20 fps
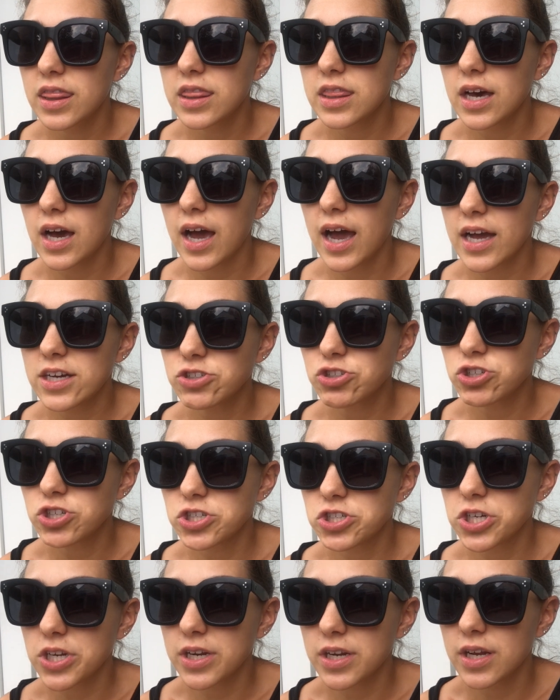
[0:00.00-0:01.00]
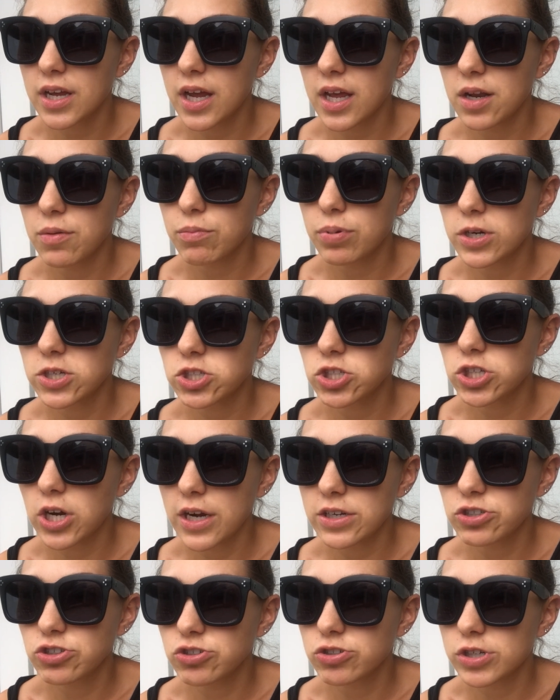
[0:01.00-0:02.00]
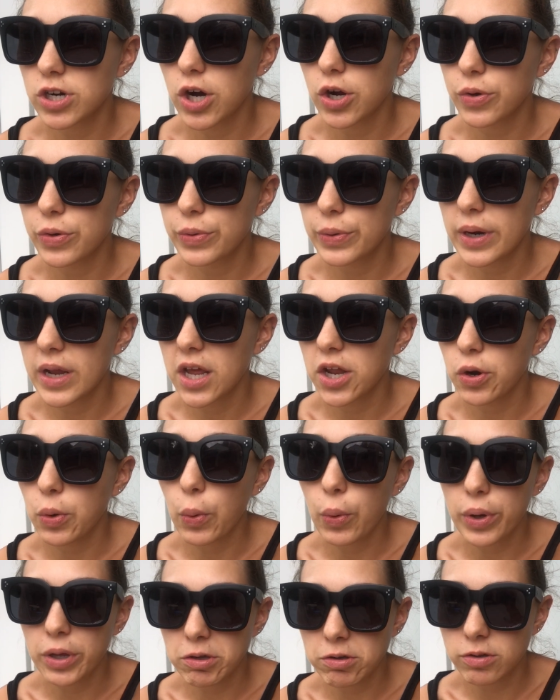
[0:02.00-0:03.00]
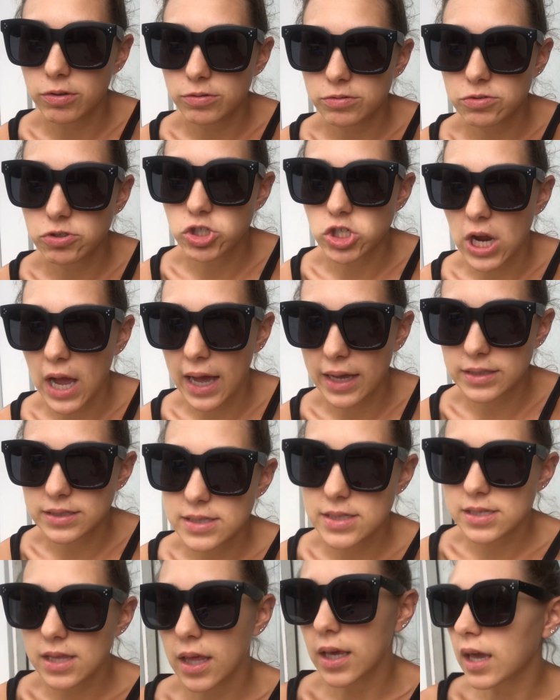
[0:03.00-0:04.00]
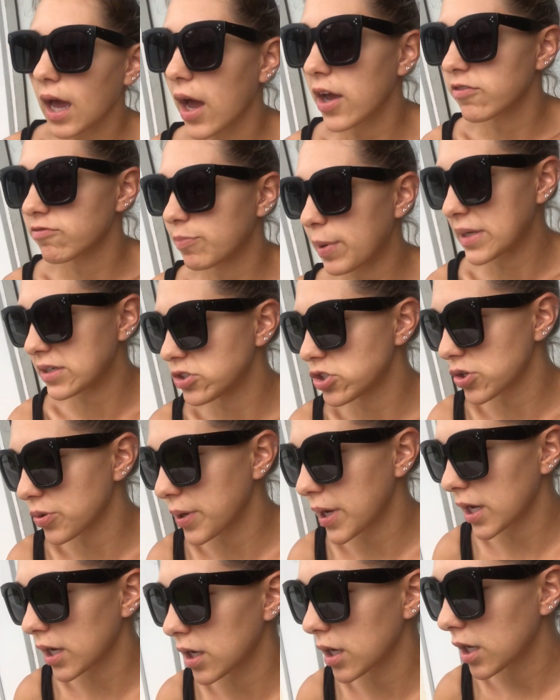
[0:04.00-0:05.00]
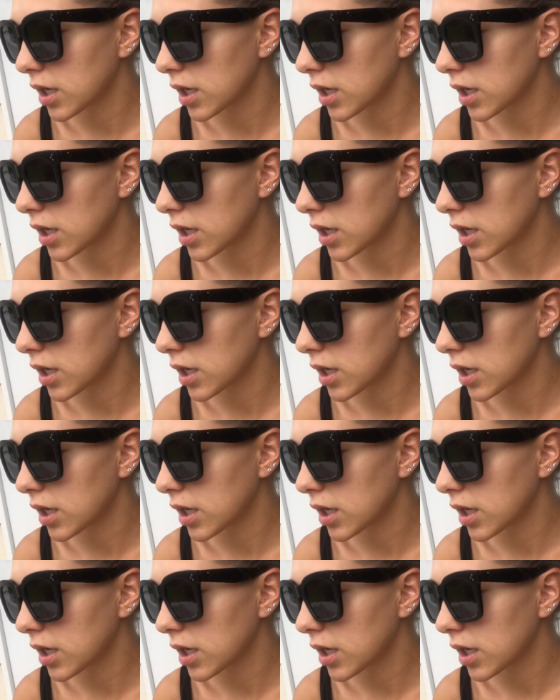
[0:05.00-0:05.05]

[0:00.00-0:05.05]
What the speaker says: the estrogen and progesterone and oil shots like I've been doing.